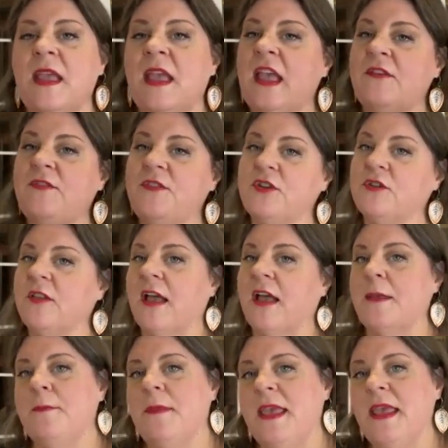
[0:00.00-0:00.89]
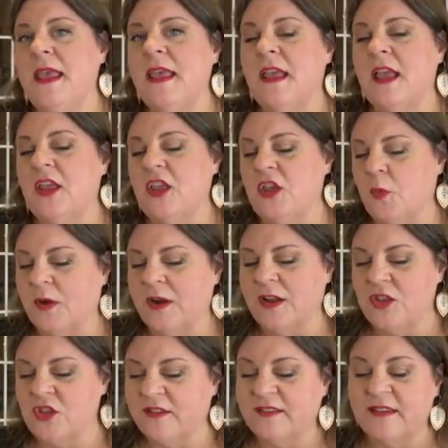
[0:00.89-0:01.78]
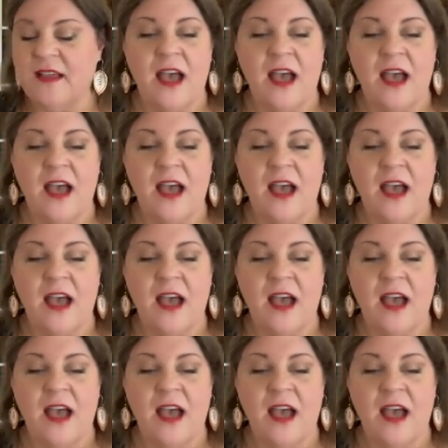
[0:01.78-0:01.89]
If you're like me and you want to just